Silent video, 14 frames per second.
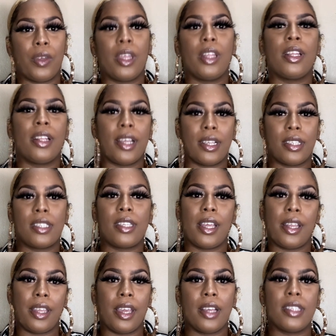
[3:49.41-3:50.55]
in the next
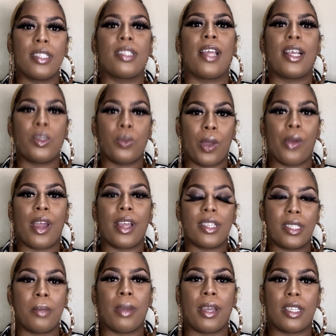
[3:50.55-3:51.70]
10 years that's where i
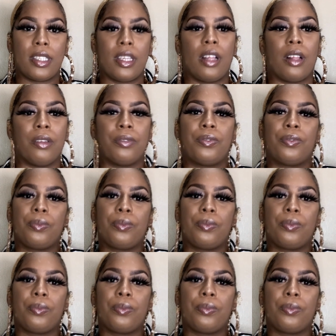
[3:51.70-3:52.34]
see myself